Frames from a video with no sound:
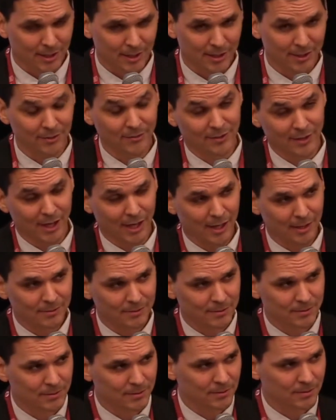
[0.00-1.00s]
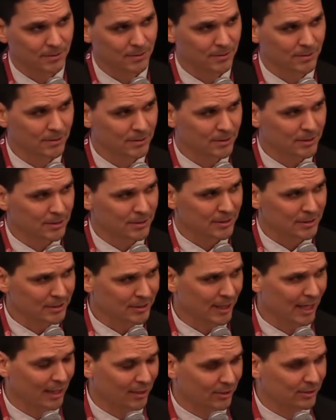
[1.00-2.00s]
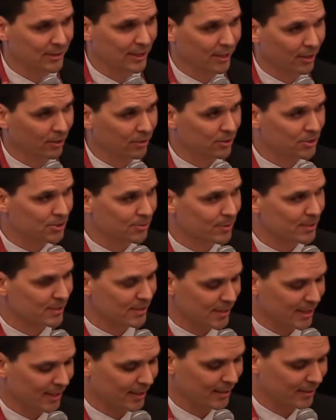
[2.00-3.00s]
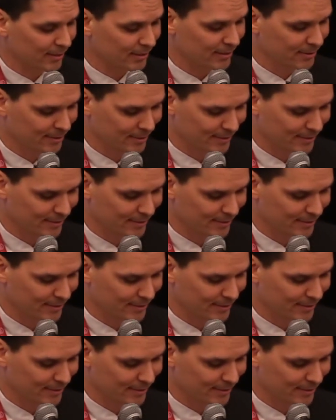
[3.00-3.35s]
and you thought, this guy looks like Arnold Schwarzenegger.